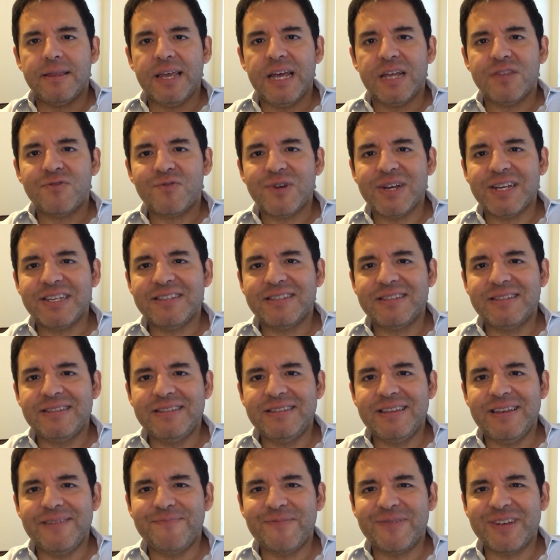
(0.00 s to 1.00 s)
address
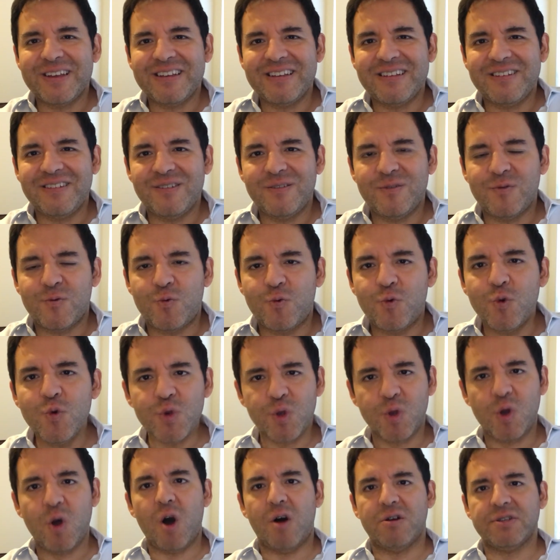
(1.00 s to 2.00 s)
the
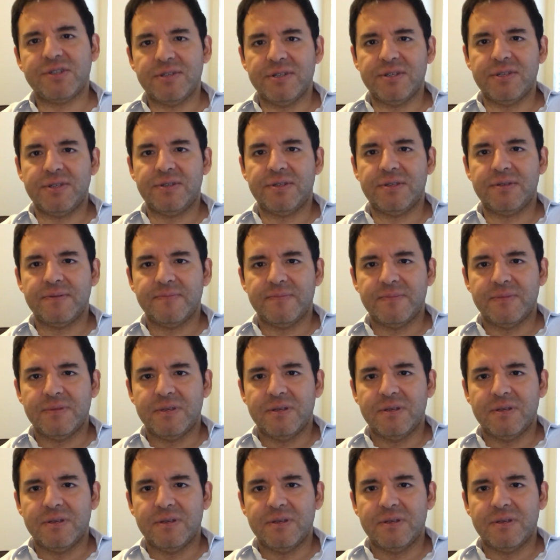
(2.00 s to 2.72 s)
root causes.